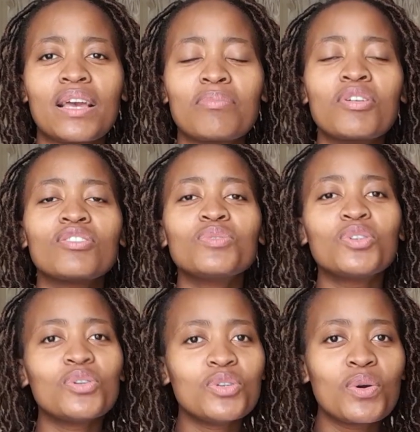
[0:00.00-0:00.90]
because we
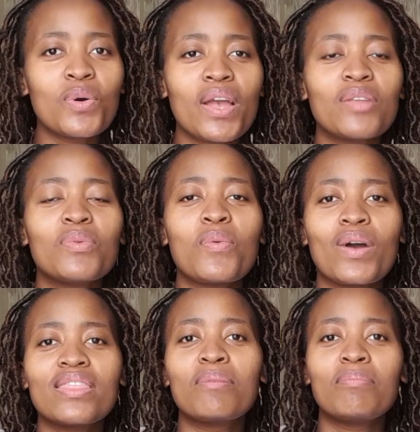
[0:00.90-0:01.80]
don't know and we
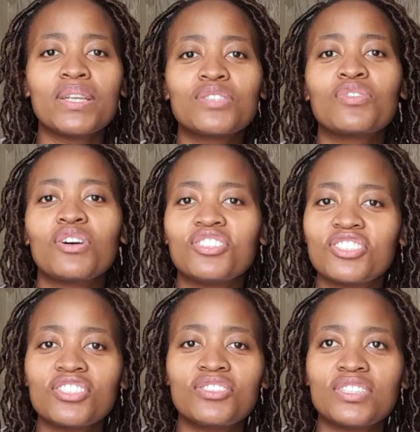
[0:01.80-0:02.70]
want the best for our
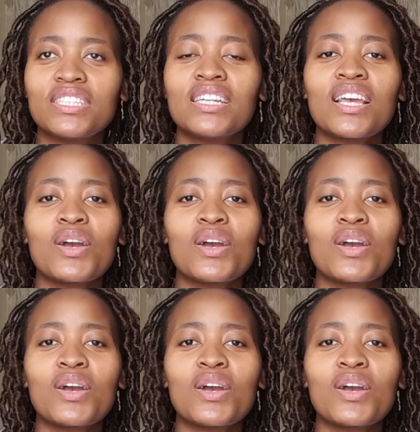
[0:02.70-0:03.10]
children,